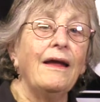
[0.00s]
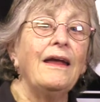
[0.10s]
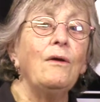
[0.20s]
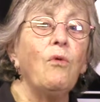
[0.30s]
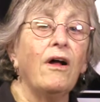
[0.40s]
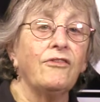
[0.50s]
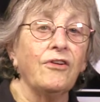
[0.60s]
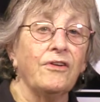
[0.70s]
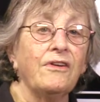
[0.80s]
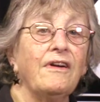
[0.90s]
he wants
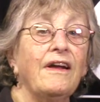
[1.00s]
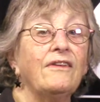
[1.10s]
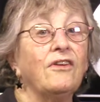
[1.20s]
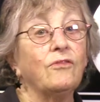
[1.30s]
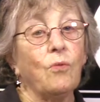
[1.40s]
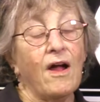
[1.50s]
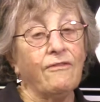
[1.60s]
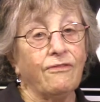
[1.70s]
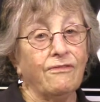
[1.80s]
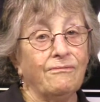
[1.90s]
her as his
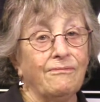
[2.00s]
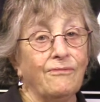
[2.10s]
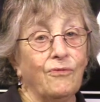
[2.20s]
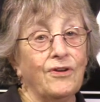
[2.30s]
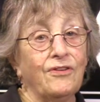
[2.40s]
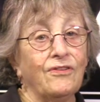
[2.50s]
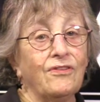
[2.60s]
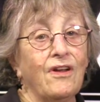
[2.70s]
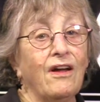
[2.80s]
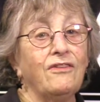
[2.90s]
wife, which
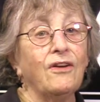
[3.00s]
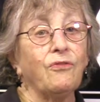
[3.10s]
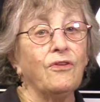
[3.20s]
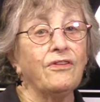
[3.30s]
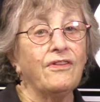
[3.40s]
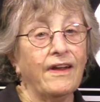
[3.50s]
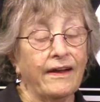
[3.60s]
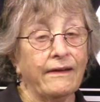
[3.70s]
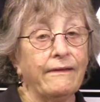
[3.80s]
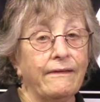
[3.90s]
is a different
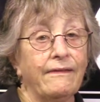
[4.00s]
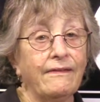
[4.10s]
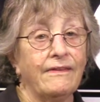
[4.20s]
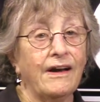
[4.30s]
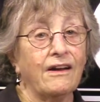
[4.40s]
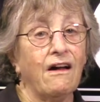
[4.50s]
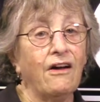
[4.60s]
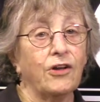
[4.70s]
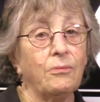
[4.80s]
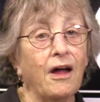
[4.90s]
thing than a
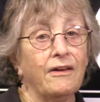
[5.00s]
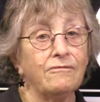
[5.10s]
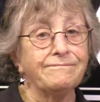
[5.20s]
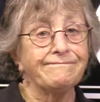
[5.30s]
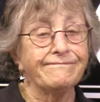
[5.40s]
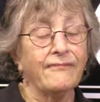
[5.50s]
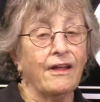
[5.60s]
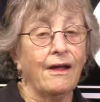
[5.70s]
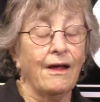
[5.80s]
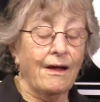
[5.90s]
concubine.
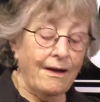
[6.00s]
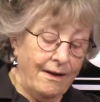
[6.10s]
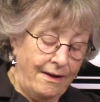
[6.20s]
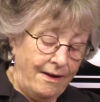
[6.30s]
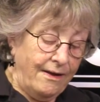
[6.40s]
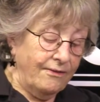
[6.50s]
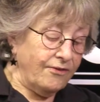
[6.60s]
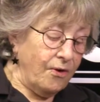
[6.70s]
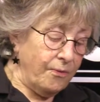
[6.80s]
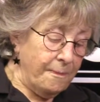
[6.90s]

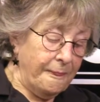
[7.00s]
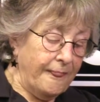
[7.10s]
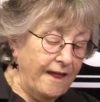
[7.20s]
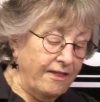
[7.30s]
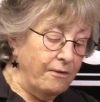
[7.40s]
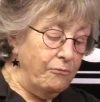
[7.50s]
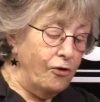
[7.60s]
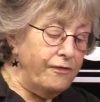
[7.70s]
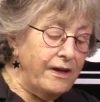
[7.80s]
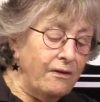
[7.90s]
So the
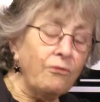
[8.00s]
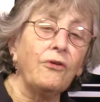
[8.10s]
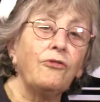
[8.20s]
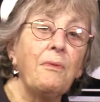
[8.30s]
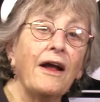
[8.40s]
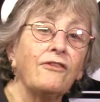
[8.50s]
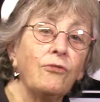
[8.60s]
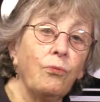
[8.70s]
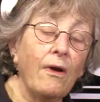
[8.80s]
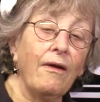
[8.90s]
movie
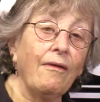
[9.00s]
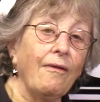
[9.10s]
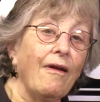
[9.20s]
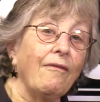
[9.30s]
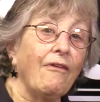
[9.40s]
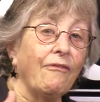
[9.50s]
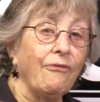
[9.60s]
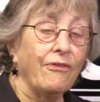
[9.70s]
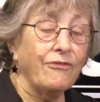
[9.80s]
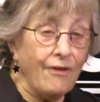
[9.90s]
respects,
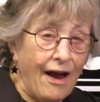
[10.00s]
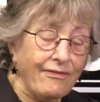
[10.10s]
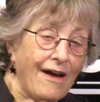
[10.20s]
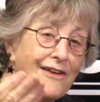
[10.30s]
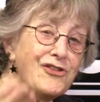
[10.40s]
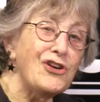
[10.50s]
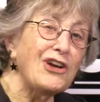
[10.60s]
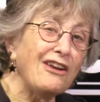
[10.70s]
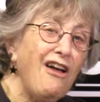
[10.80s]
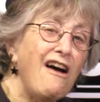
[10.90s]
it
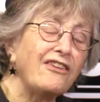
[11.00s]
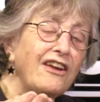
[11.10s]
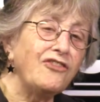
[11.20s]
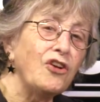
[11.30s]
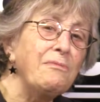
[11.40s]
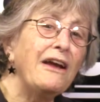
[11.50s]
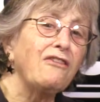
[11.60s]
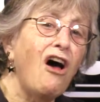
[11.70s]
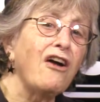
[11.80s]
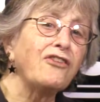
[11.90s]
took me a
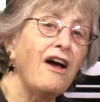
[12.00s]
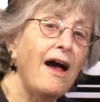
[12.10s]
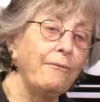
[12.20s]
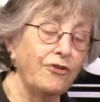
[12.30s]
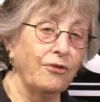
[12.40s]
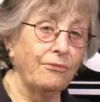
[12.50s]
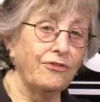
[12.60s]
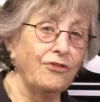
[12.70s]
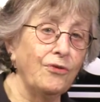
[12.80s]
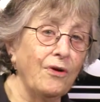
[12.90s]
long time to
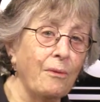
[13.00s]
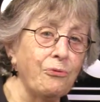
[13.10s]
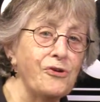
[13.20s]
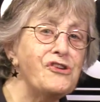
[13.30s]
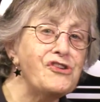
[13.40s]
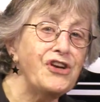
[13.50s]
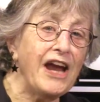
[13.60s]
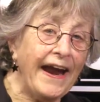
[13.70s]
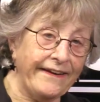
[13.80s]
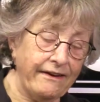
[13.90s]

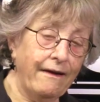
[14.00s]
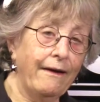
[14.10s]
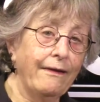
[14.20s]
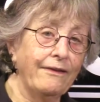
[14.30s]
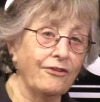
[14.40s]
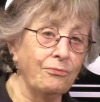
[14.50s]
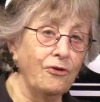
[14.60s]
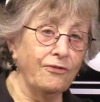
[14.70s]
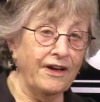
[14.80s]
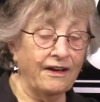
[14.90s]
appreciate this
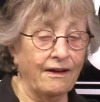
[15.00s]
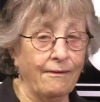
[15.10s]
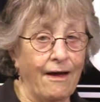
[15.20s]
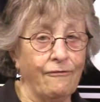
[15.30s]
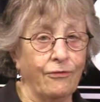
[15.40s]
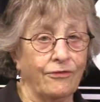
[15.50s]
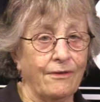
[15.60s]
movie. As